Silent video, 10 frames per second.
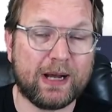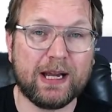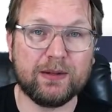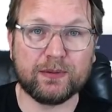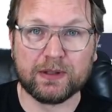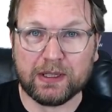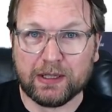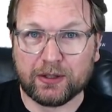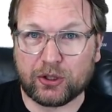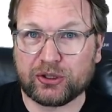I have a
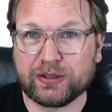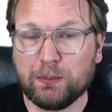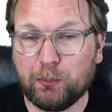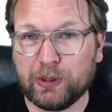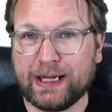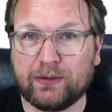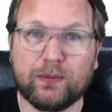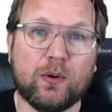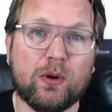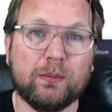custom
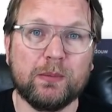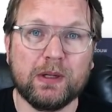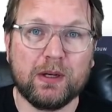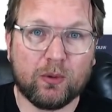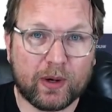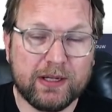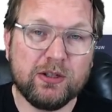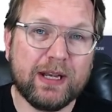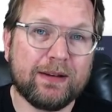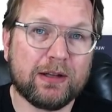platform where you
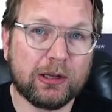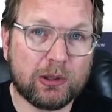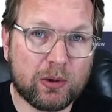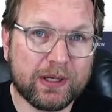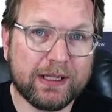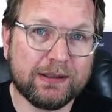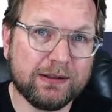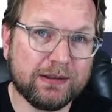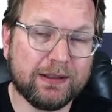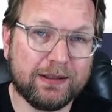get a login